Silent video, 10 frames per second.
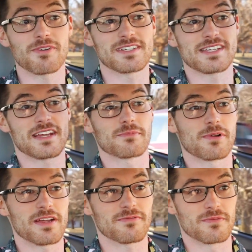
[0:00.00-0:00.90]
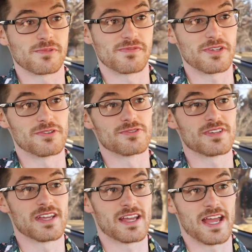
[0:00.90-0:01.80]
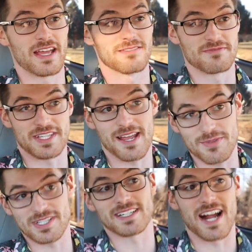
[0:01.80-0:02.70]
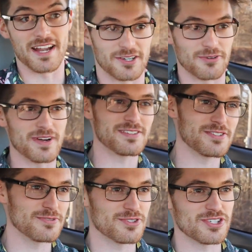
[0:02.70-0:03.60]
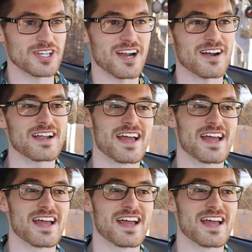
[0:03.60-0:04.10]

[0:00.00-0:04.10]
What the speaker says: going to take a break from reviews, and Samson and I are going to share